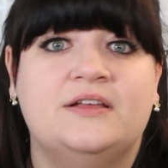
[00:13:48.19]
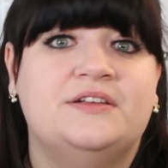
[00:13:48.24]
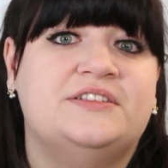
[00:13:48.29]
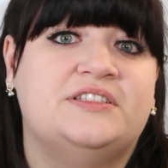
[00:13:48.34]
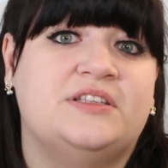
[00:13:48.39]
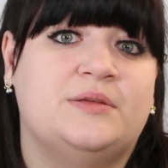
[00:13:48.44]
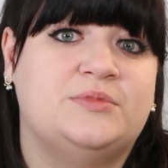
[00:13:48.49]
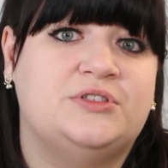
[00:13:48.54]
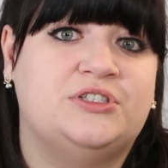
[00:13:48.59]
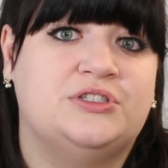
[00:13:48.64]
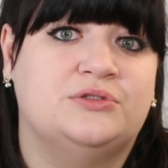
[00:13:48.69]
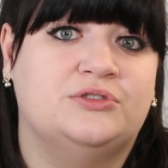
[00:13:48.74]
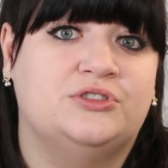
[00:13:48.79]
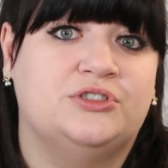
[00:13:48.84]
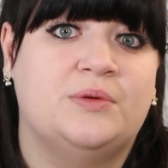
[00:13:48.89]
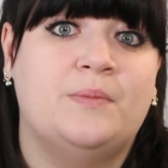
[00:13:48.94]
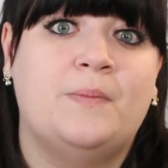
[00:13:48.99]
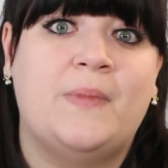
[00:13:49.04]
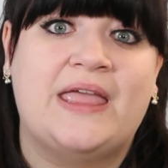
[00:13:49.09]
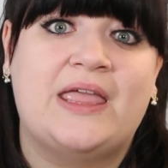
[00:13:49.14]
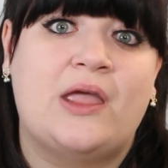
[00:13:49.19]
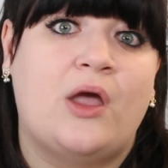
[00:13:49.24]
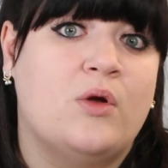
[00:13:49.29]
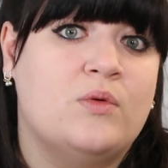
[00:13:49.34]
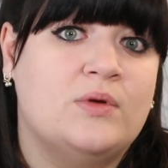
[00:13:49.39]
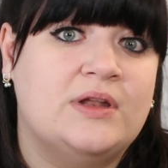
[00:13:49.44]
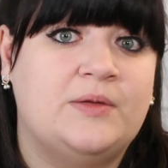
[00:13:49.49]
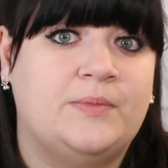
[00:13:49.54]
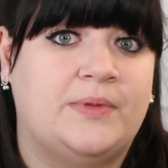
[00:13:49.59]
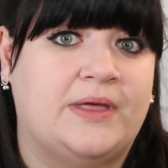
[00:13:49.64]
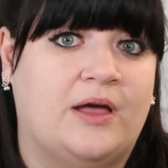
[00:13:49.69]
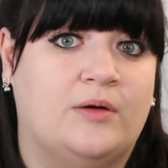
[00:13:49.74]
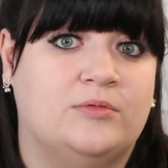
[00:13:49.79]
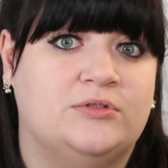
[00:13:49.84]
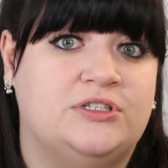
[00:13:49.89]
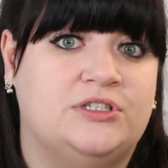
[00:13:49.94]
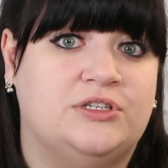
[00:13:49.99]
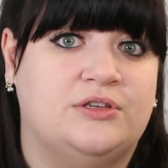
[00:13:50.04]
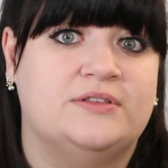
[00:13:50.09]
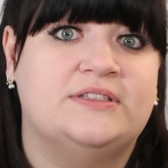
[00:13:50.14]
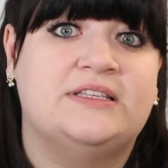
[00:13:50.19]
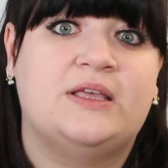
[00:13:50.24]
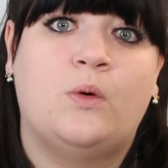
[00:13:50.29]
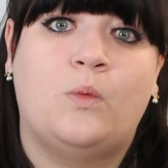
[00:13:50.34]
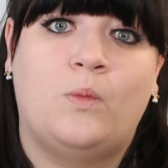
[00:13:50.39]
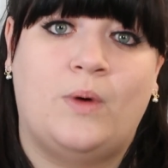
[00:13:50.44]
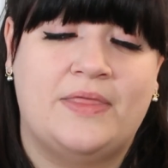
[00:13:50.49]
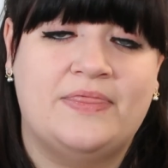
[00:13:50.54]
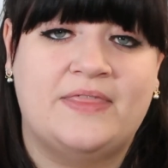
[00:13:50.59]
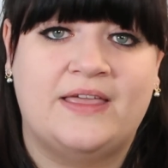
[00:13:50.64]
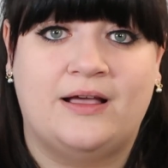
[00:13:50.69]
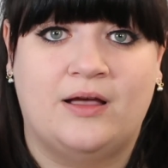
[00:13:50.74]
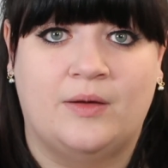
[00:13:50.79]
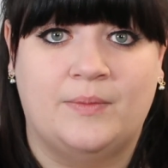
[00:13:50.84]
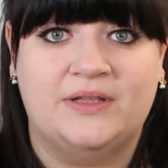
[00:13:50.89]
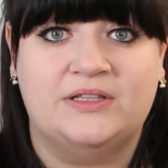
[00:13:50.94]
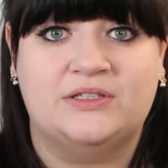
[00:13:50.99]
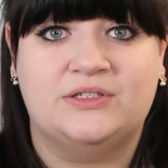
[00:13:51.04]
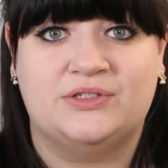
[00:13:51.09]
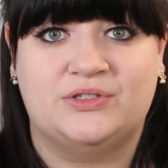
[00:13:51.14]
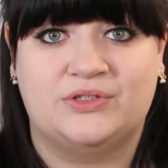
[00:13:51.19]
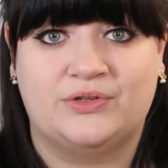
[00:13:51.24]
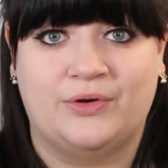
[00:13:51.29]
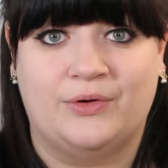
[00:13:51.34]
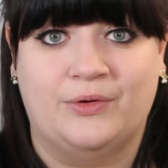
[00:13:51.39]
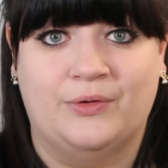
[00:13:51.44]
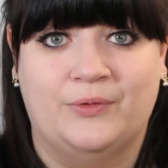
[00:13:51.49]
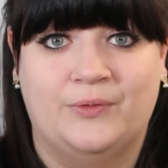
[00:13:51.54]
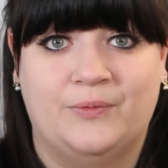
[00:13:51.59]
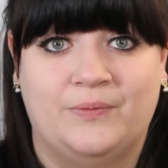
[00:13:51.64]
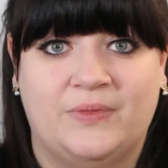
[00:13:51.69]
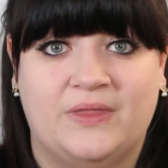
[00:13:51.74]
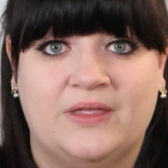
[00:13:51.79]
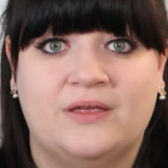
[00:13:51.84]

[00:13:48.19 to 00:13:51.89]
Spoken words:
Some children may only be able to use it when they come into school.